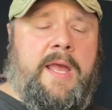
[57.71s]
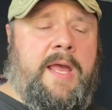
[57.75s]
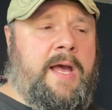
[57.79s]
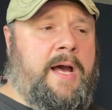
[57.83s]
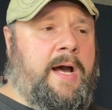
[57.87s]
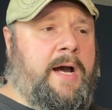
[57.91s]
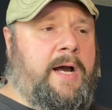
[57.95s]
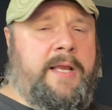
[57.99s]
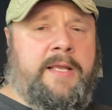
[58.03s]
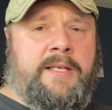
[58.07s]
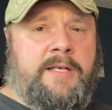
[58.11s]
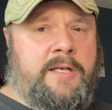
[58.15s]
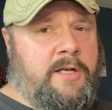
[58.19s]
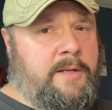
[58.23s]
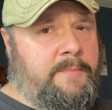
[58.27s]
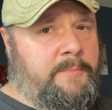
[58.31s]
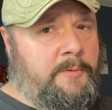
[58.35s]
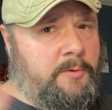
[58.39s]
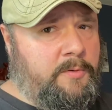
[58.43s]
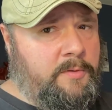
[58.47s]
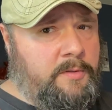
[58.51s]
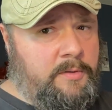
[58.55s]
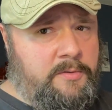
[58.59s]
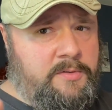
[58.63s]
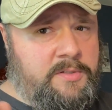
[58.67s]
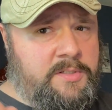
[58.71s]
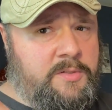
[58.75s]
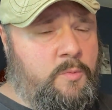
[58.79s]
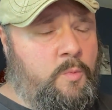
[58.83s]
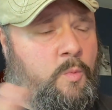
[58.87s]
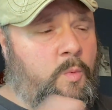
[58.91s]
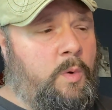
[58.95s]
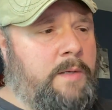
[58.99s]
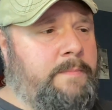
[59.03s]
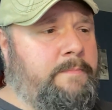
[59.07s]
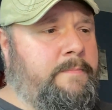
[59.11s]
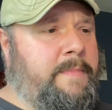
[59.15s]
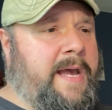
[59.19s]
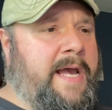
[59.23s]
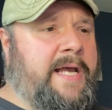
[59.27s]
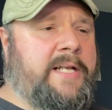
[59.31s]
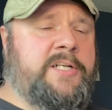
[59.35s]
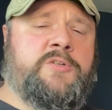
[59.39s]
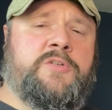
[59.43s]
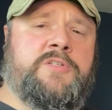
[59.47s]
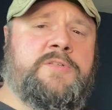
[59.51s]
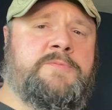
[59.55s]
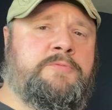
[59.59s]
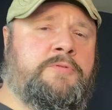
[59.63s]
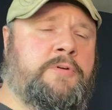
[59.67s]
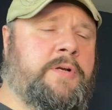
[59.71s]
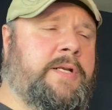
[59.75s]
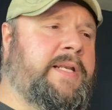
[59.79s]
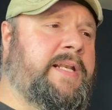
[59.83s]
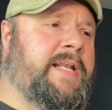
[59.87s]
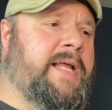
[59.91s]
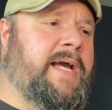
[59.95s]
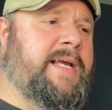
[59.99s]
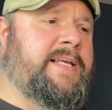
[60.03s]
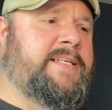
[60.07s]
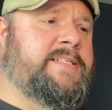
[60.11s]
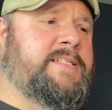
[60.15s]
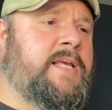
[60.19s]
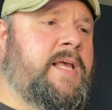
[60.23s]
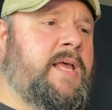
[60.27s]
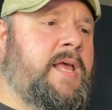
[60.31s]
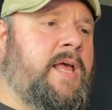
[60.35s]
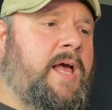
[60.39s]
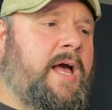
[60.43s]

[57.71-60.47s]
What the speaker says: Ended up only losing one match, was pretty nice.